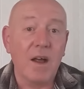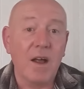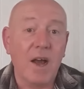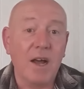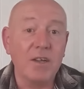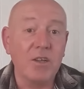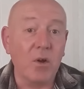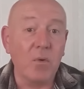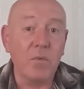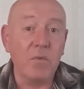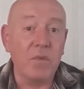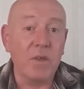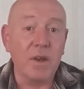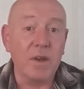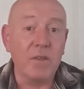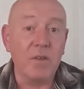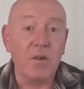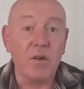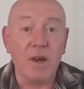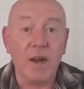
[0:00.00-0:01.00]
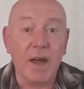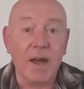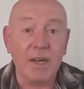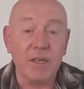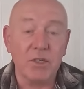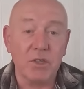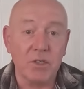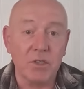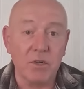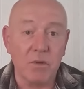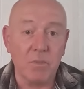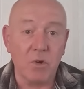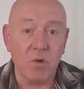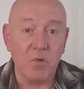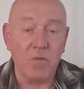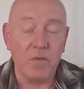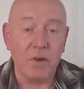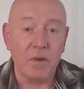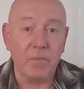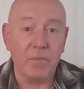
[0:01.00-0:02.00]
I don't think they're going to ask you to
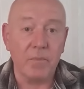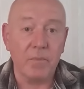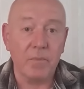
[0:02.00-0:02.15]
move it.